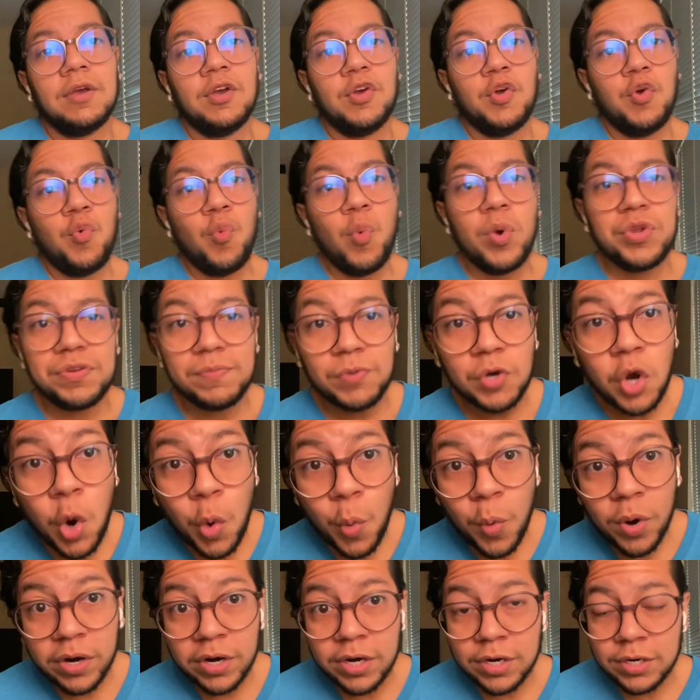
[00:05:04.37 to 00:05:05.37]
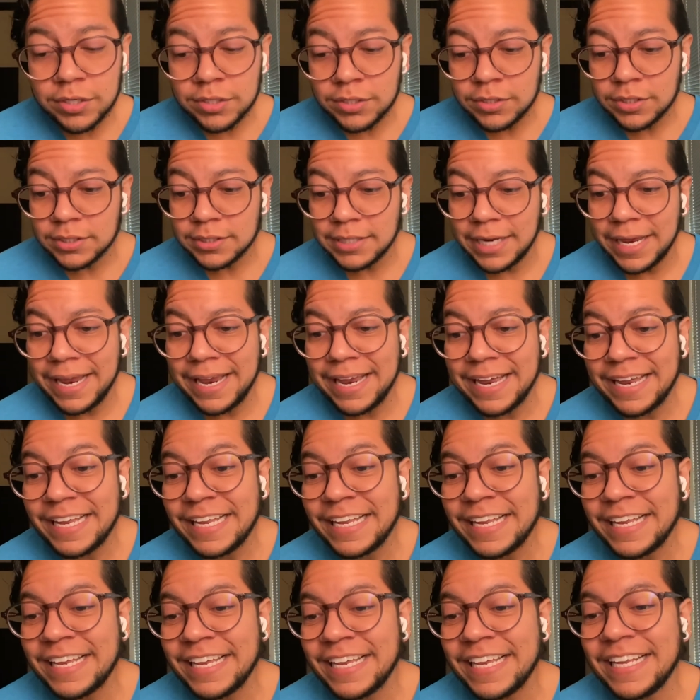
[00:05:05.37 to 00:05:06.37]
with some coworkers,
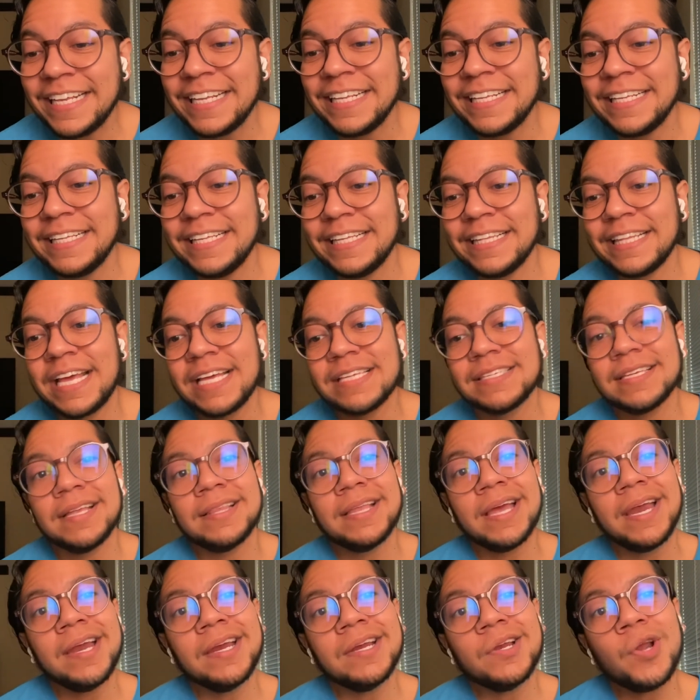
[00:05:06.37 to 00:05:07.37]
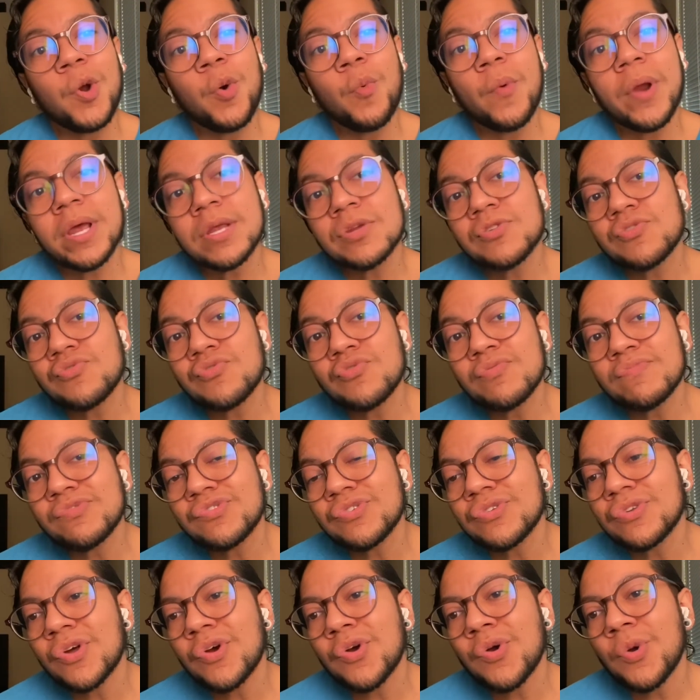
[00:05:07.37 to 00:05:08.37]
and they said there ain't no restrooms,
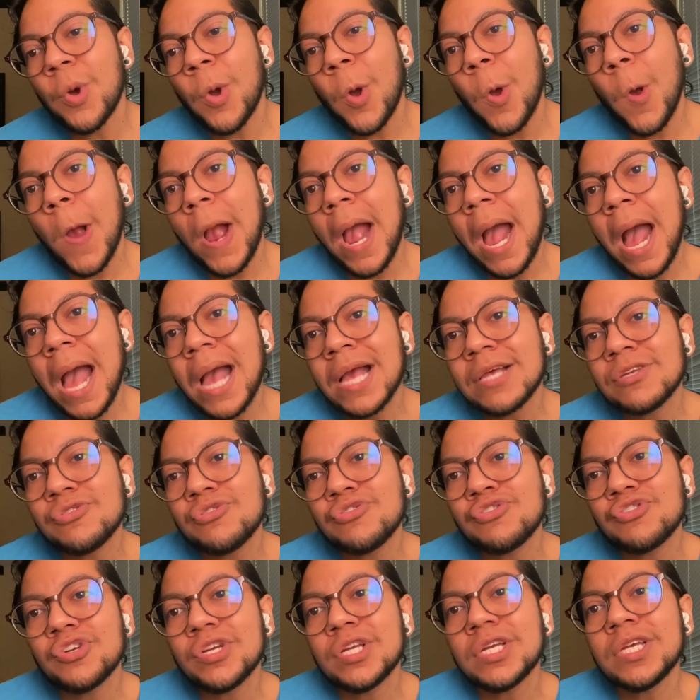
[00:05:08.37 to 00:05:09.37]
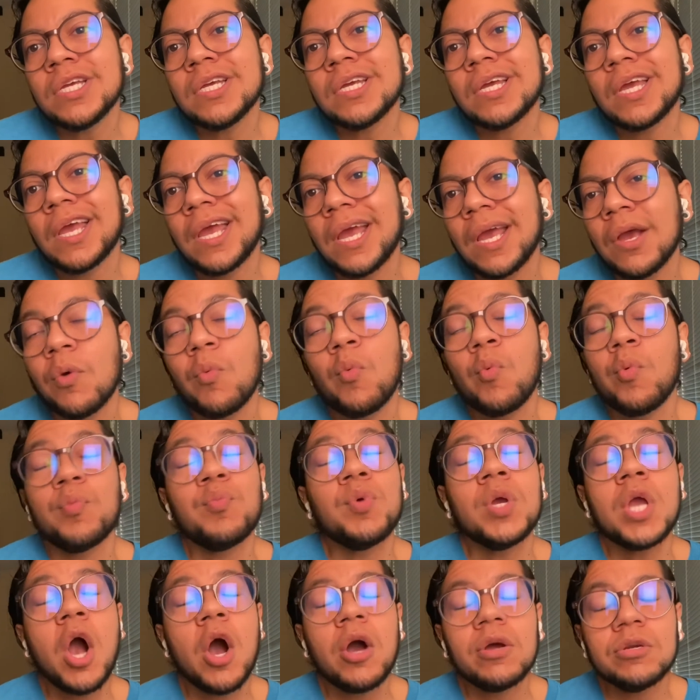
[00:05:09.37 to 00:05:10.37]
guys
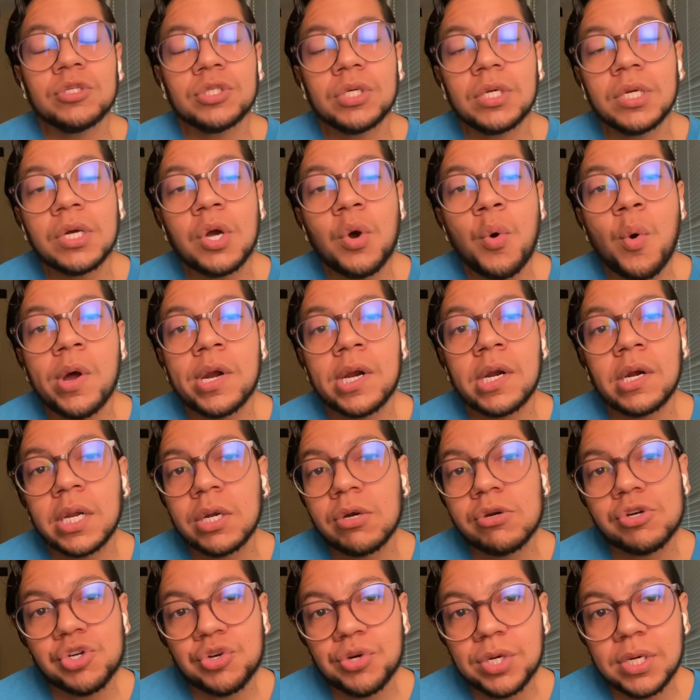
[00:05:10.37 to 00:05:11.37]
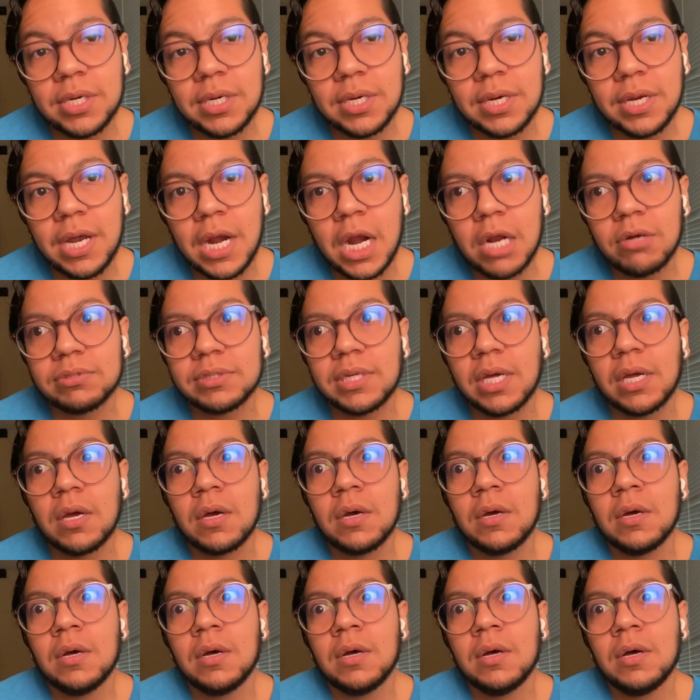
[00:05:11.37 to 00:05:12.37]
we all usually go on a little tree. And I was like,
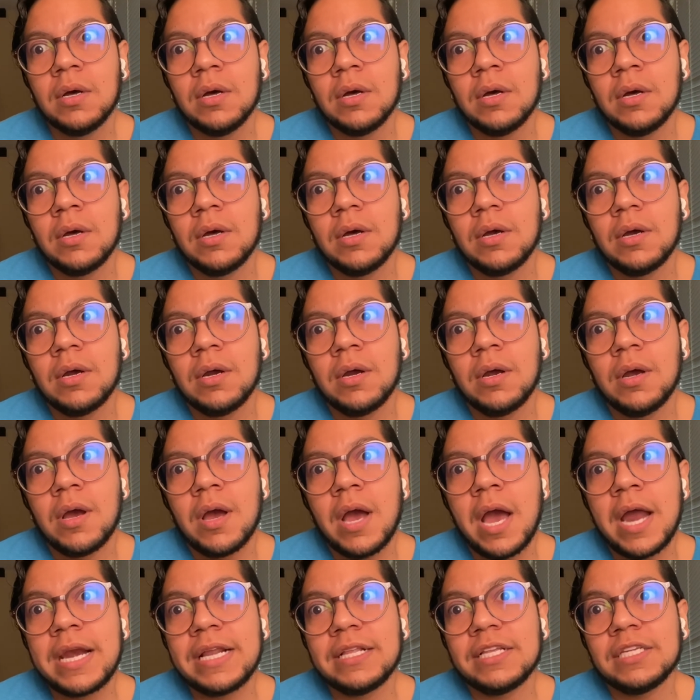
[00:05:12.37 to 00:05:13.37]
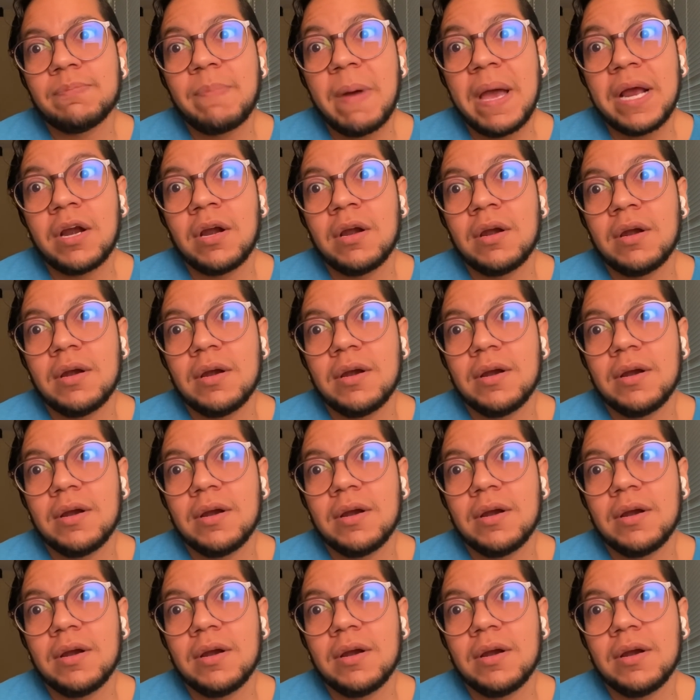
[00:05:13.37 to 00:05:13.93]
I need this packer